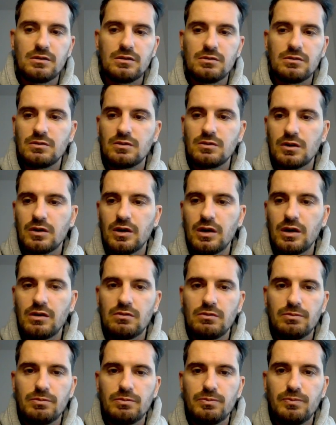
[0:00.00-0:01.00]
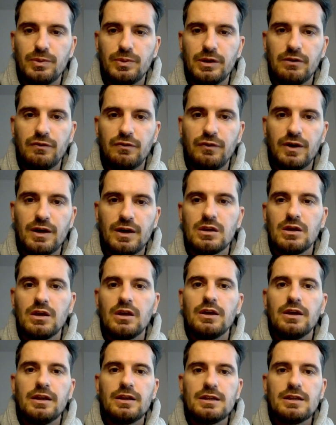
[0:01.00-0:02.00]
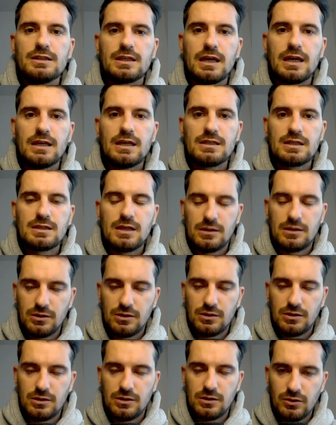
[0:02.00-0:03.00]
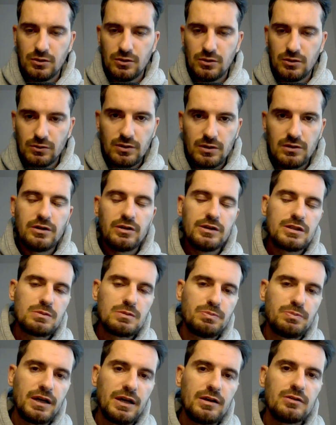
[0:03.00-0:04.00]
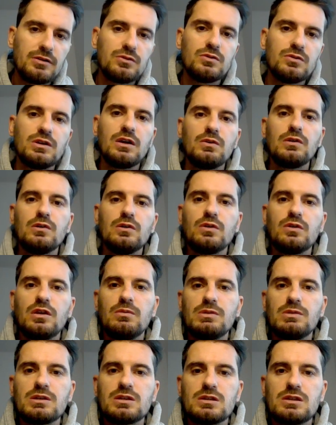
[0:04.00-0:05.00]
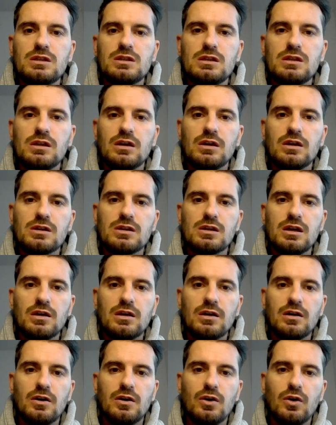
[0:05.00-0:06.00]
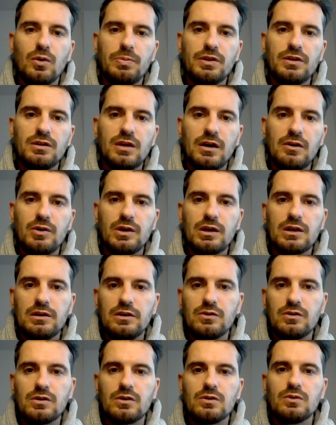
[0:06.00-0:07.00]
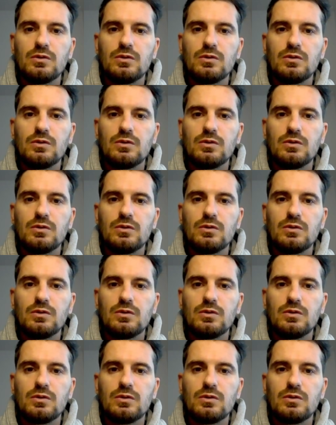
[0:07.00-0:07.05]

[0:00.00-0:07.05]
Okay, pretty fast. In this case, as I told you earlier, it's better to download them as a open directly on a Google